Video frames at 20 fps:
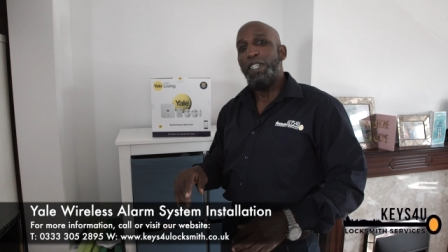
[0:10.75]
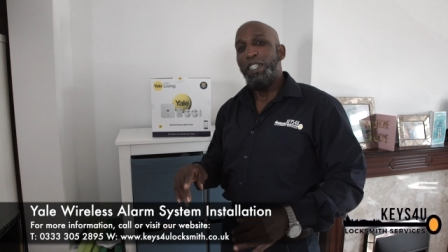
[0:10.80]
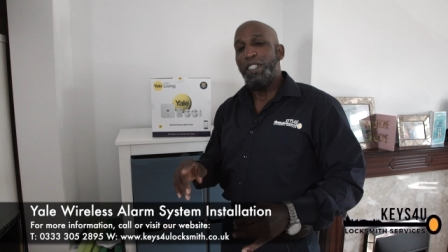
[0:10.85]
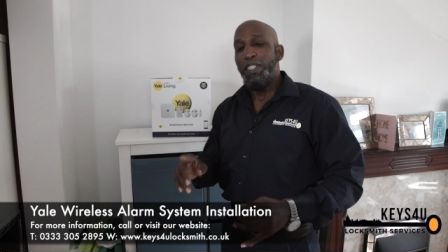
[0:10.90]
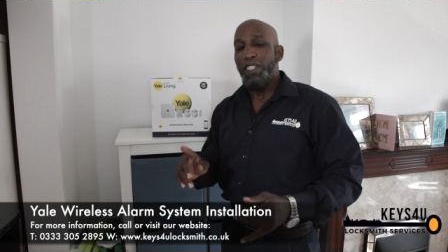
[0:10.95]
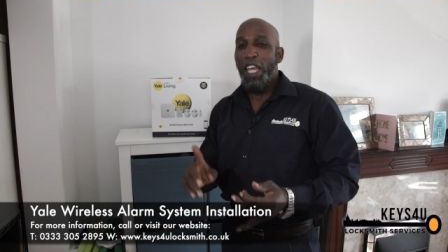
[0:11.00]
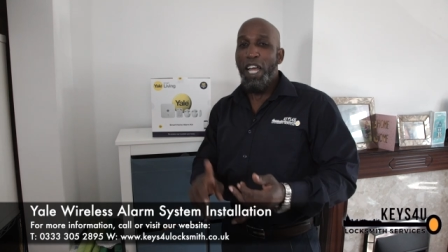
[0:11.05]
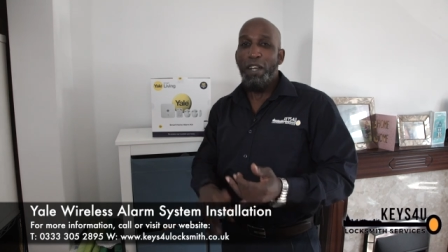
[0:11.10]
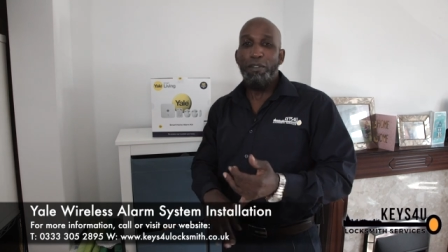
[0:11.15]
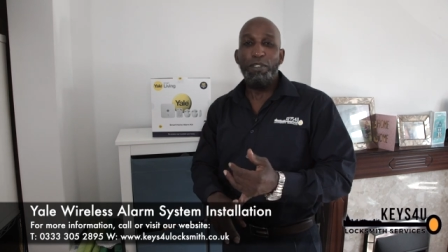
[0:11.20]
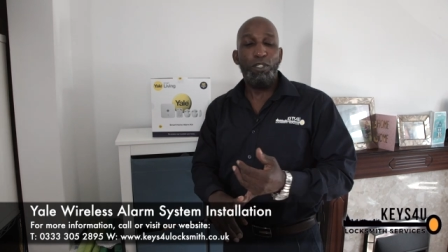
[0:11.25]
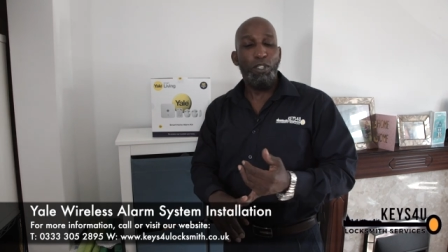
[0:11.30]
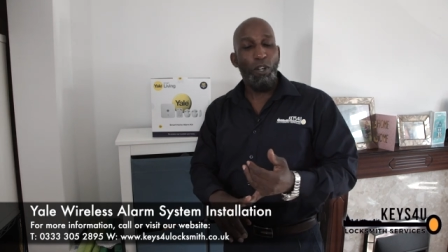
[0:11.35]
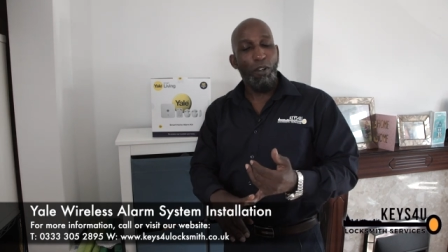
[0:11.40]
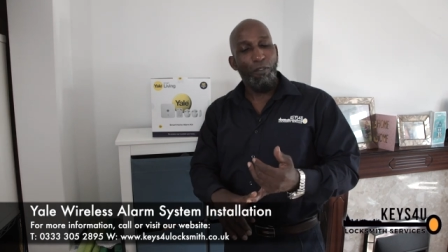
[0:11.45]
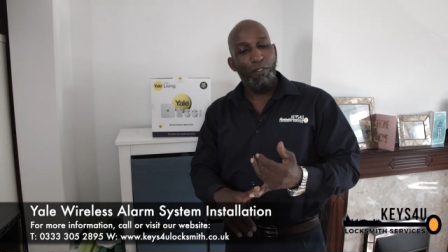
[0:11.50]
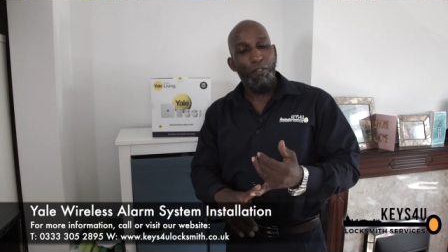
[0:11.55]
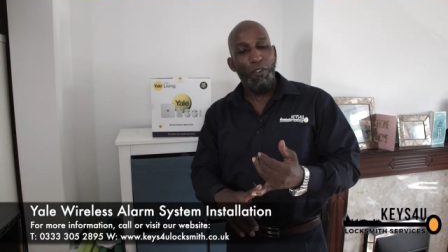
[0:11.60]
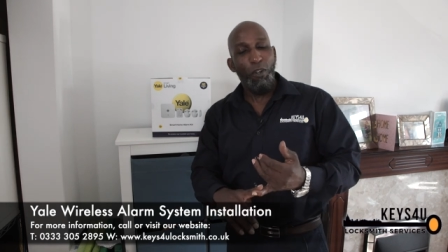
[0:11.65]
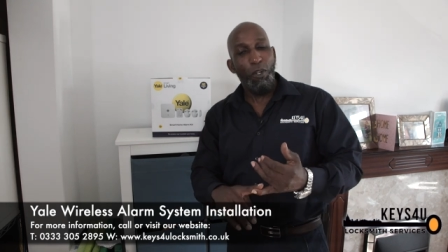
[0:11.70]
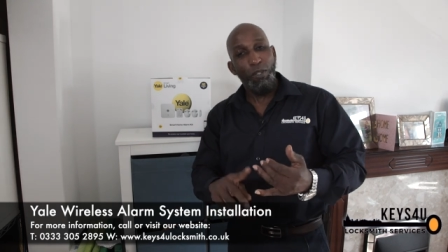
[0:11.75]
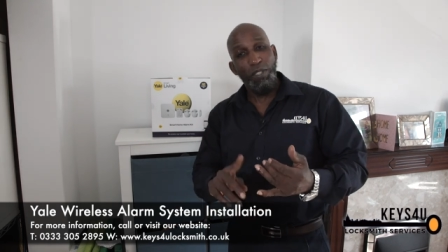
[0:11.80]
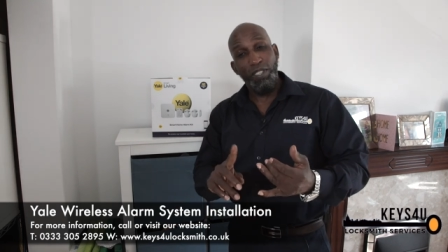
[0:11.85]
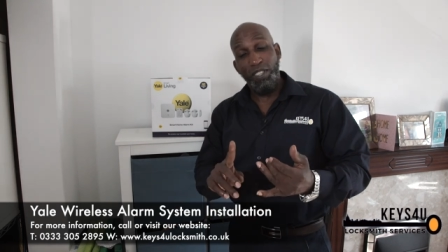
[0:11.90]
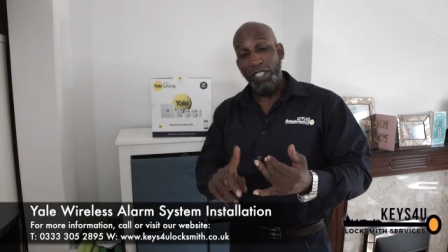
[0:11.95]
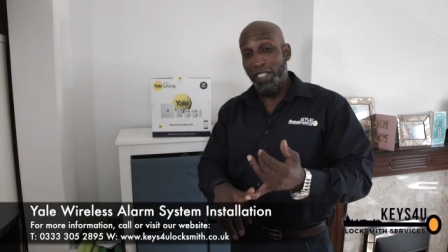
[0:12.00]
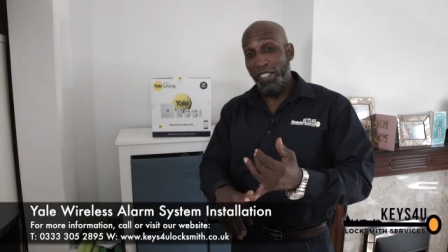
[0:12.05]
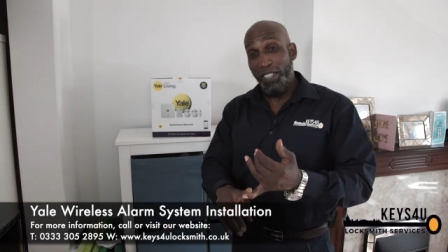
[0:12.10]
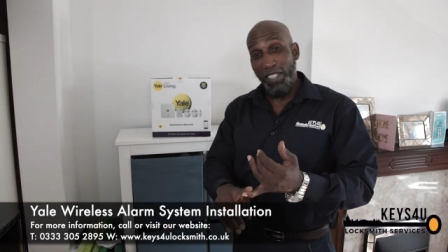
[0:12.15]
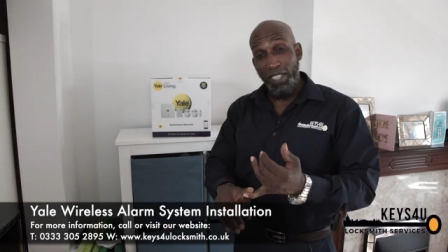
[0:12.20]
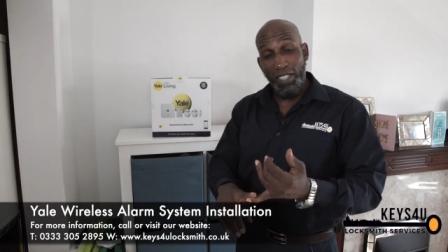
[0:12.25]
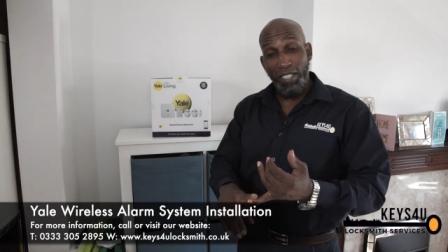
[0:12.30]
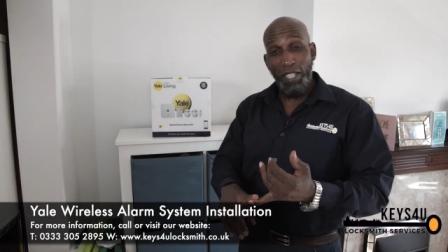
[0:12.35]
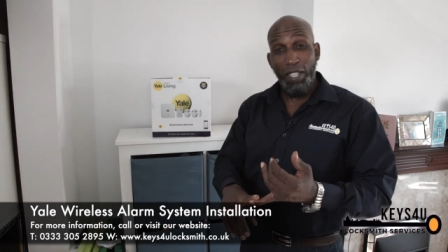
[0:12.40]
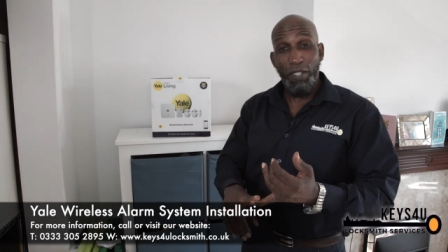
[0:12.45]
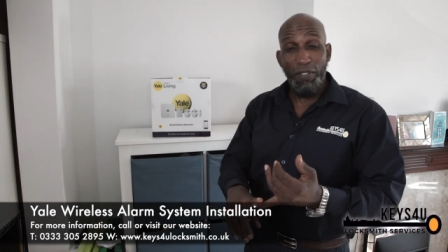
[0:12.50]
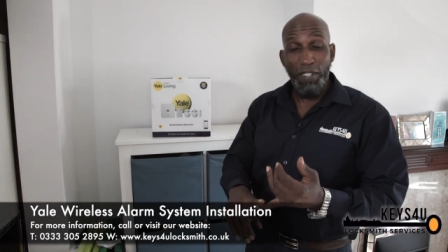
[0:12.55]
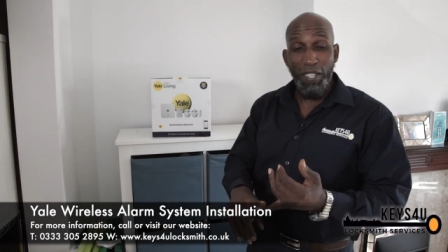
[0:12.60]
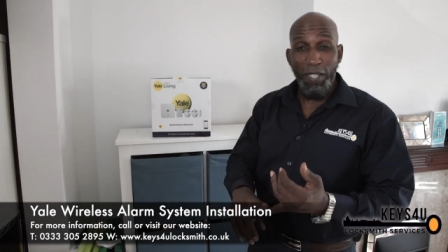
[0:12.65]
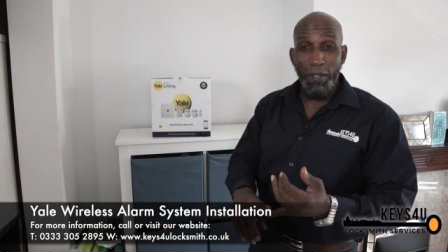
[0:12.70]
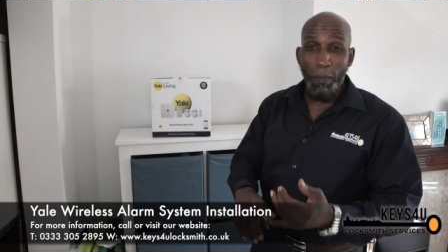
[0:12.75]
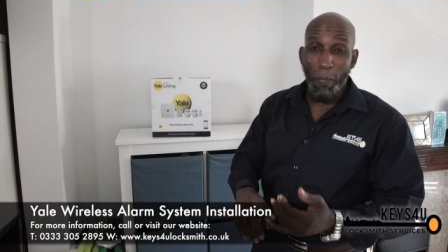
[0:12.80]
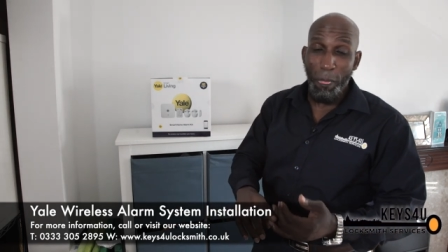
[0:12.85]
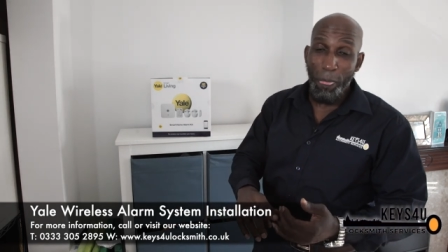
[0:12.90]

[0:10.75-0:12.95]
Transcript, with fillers: Now we've gone through CCTV,